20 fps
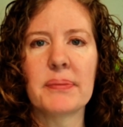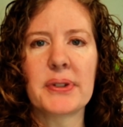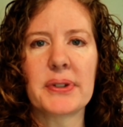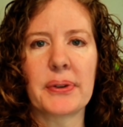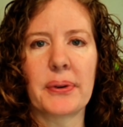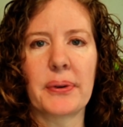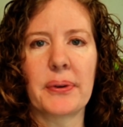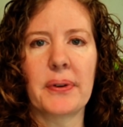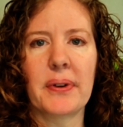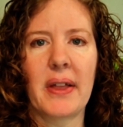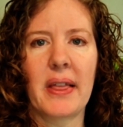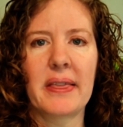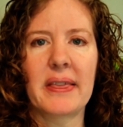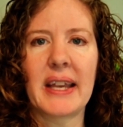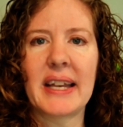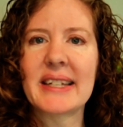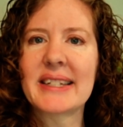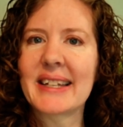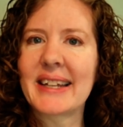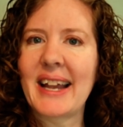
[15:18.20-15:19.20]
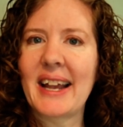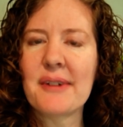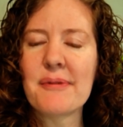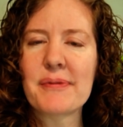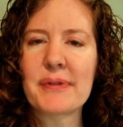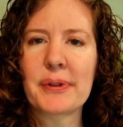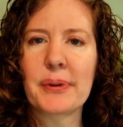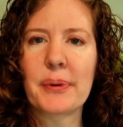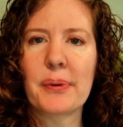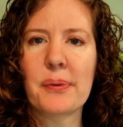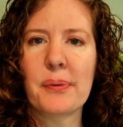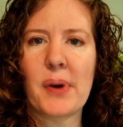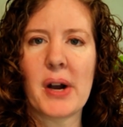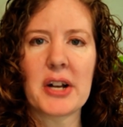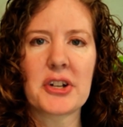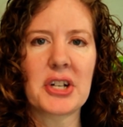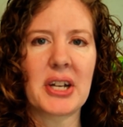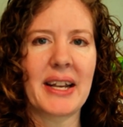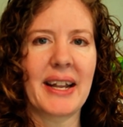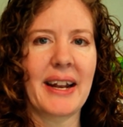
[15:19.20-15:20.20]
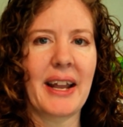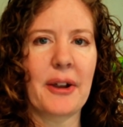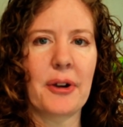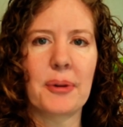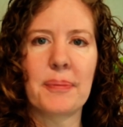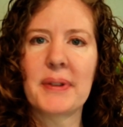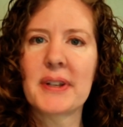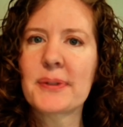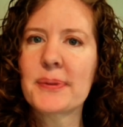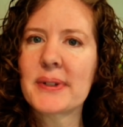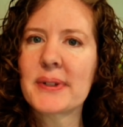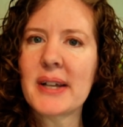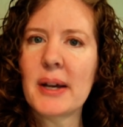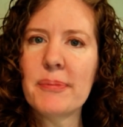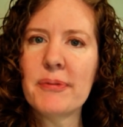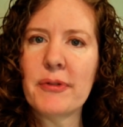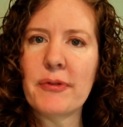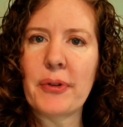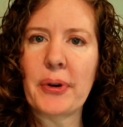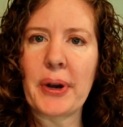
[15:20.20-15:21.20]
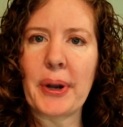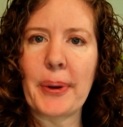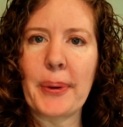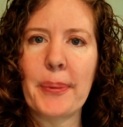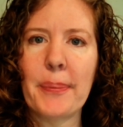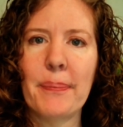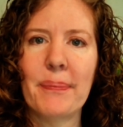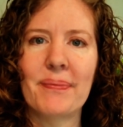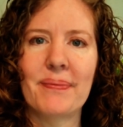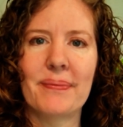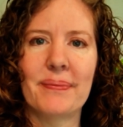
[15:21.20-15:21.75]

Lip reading: So thanks again for watching, and I hope this was helpful for you.